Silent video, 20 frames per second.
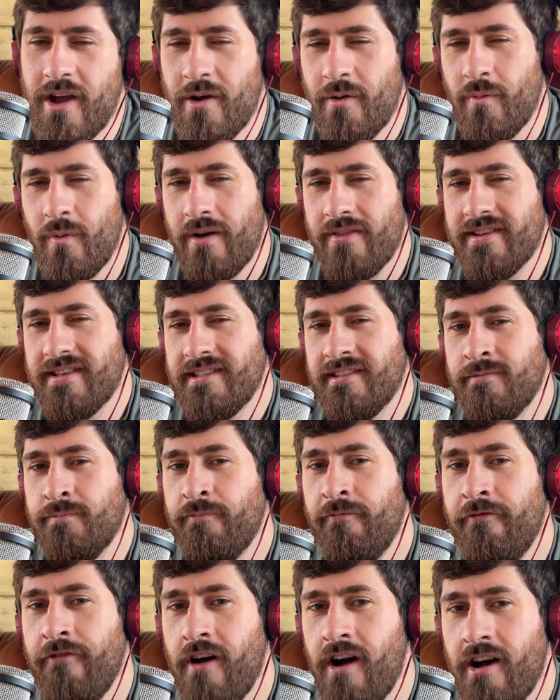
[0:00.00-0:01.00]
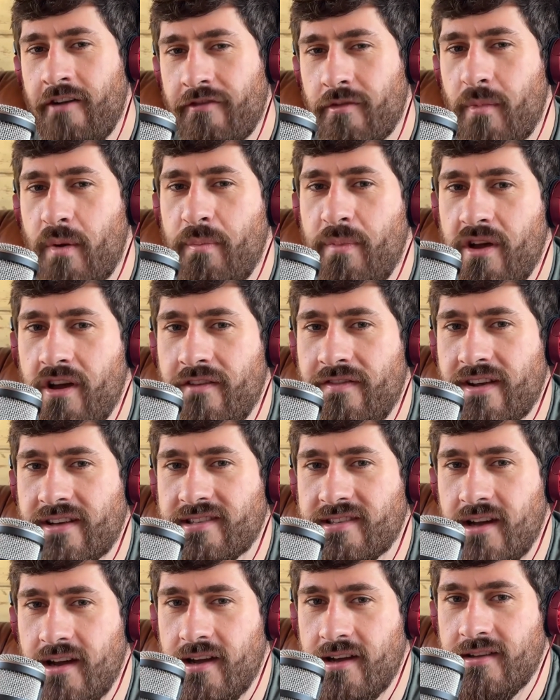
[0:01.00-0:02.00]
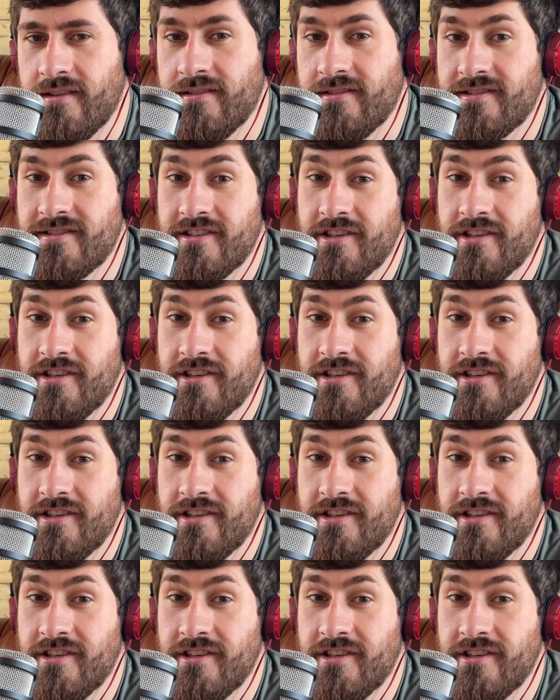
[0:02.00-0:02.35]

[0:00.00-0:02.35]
while this is far from a perfect science,